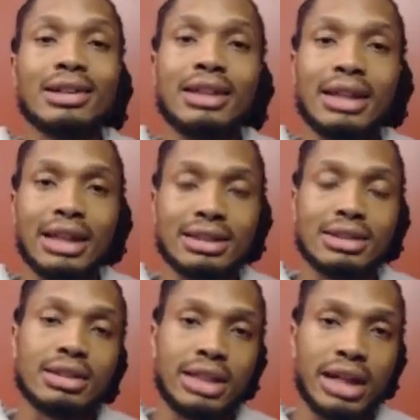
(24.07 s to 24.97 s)

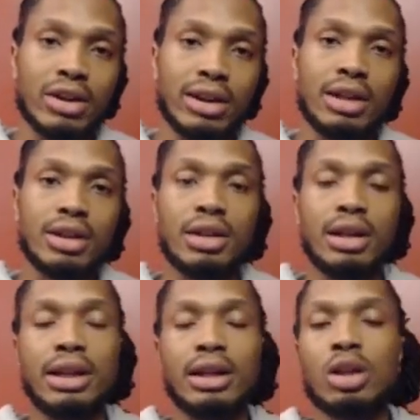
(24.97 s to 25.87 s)
Yes, dairy
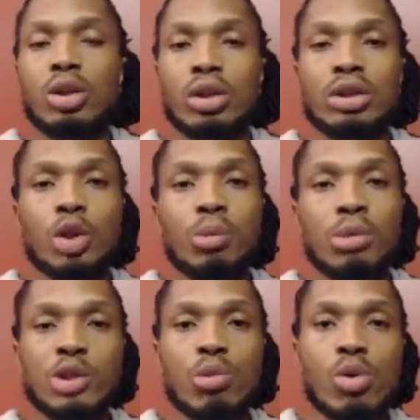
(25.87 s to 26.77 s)
and including so
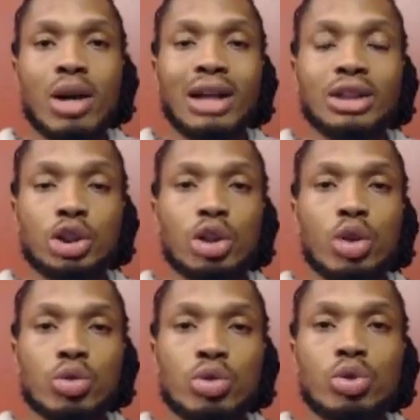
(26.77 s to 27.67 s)
much more. I just
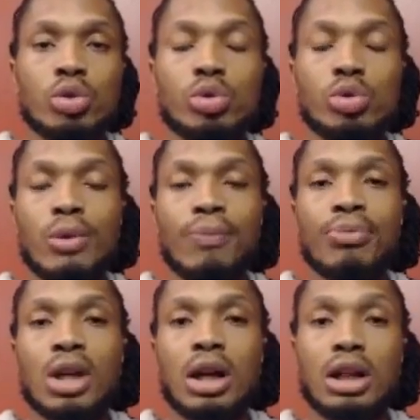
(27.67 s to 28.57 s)
chose to
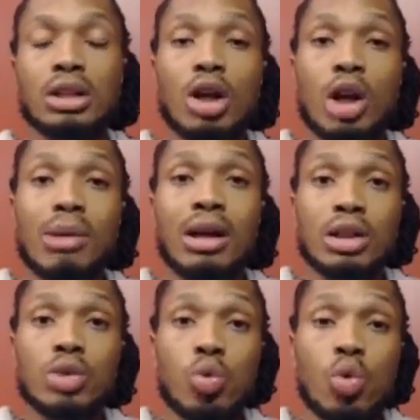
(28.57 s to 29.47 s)
talk about
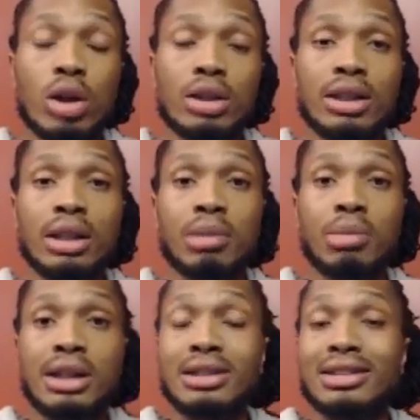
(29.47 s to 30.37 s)
this one
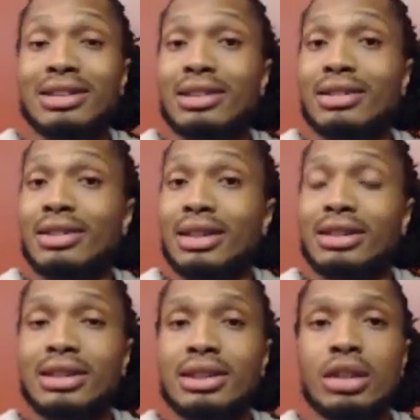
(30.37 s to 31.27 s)
thing because
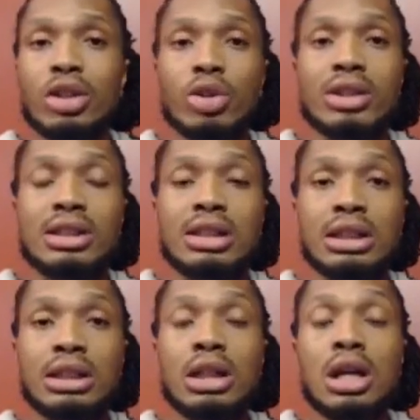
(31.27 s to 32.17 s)
this is an
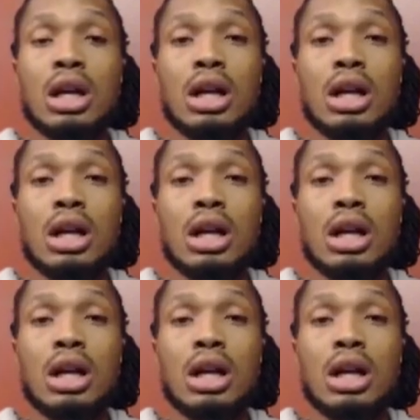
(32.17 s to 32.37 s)
increasing